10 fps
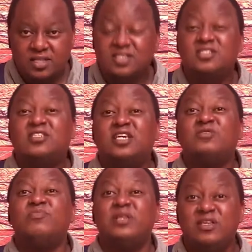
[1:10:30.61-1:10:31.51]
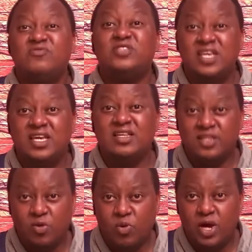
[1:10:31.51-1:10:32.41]
This church believes
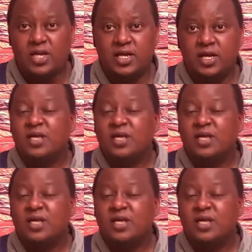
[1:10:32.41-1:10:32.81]
in the Word.